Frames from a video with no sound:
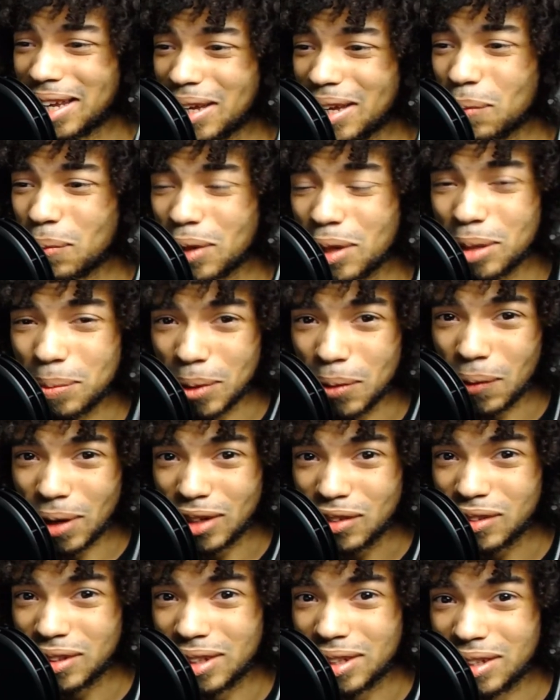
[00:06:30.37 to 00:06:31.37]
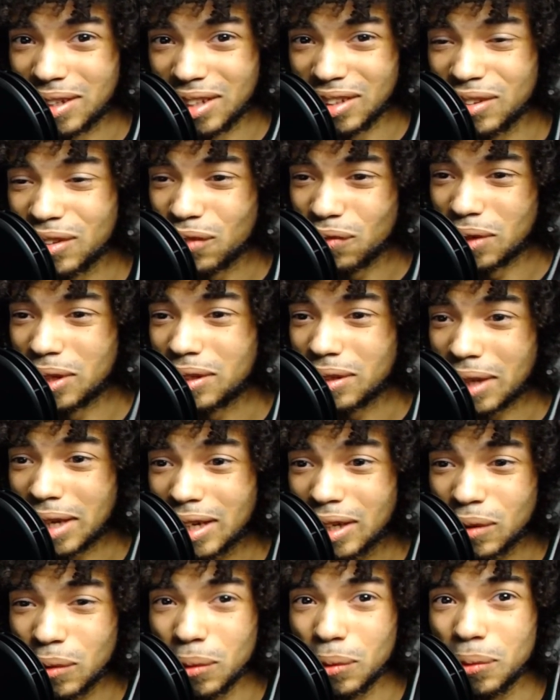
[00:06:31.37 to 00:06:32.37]
we're going to be watching the Nisa event
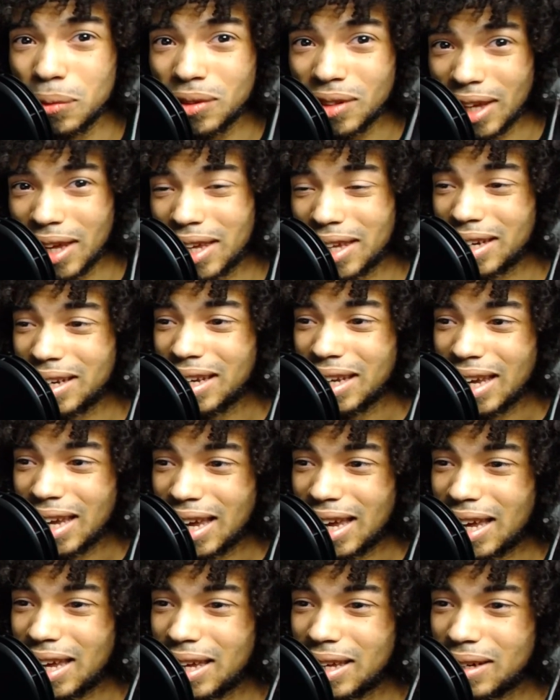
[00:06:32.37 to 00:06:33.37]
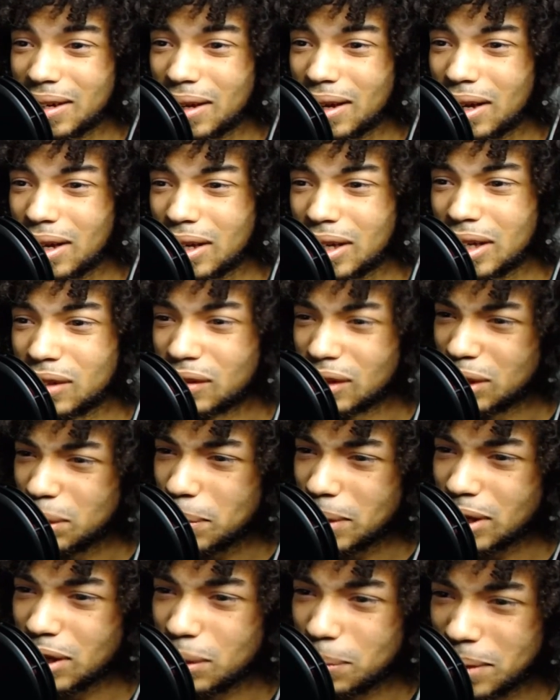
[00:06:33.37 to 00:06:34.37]
like Ku said. And is
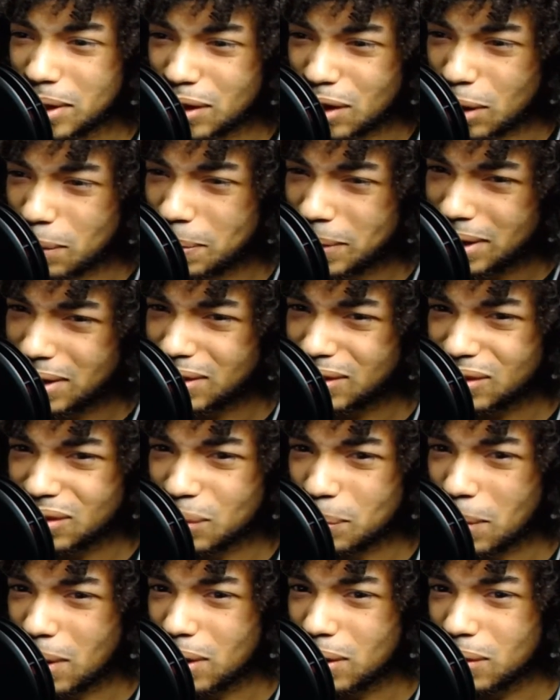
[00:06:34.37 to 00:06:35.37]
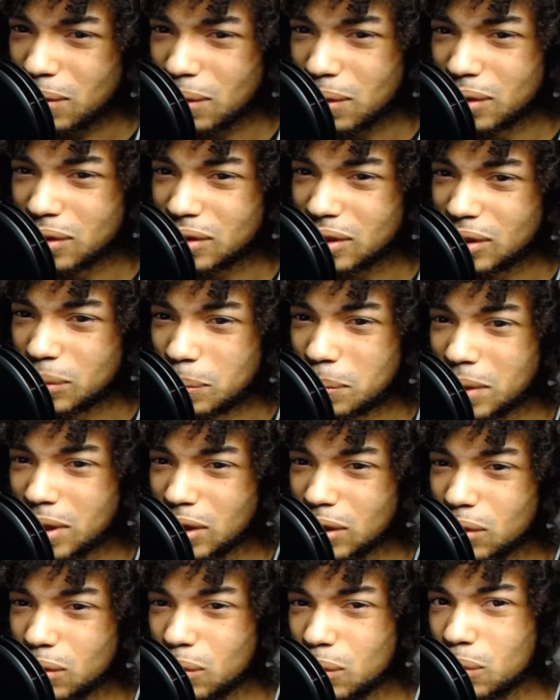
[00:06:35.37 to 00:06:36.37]
anybody going to be accompanying us tomorrow? Or is it me,
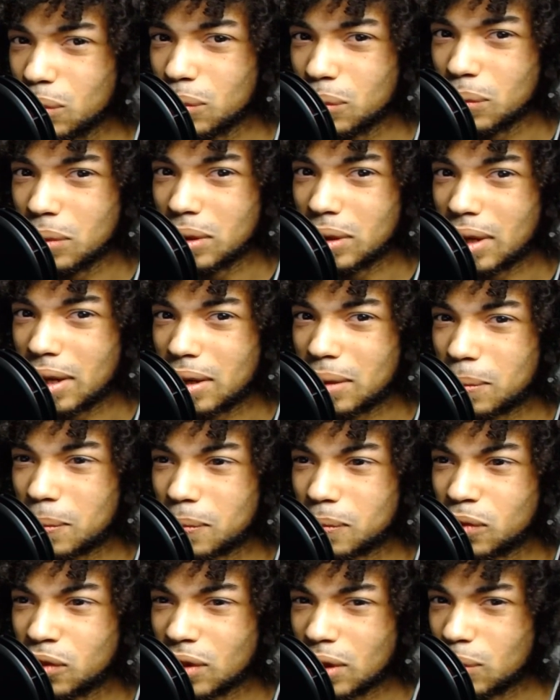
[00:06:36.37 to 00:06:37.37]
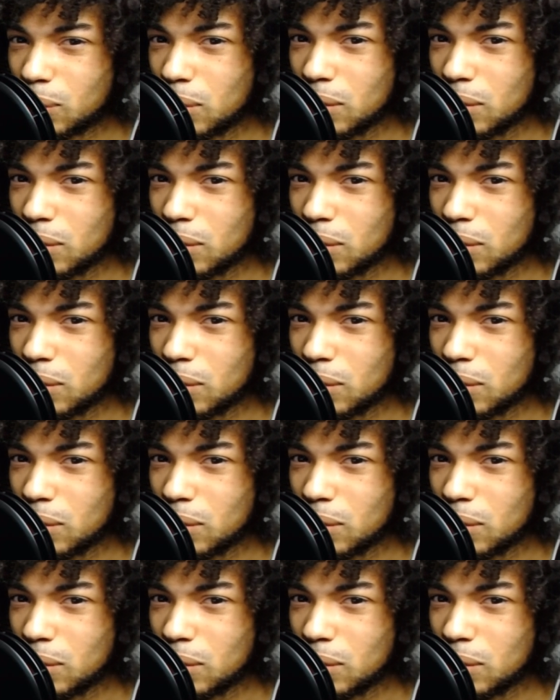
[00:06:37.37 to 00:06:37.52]
you, Sun Wukong?